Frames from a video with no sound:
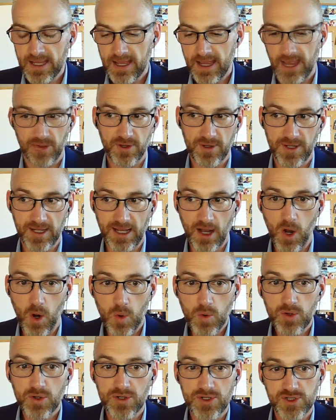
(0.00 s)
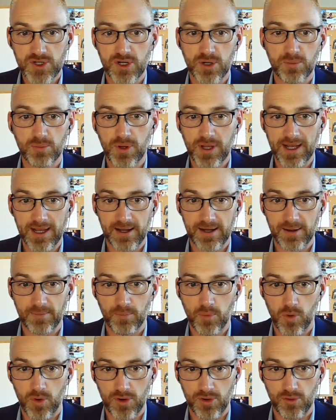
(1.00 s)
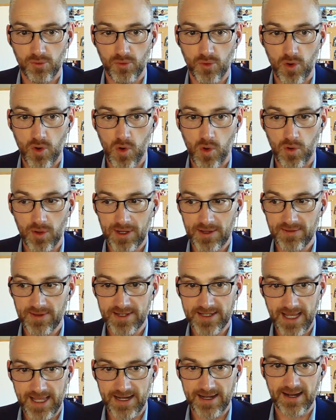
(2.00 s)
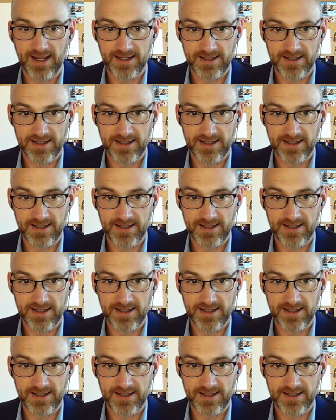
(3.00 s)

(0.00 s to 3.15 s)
The owner is going to play an important role in the day-to-day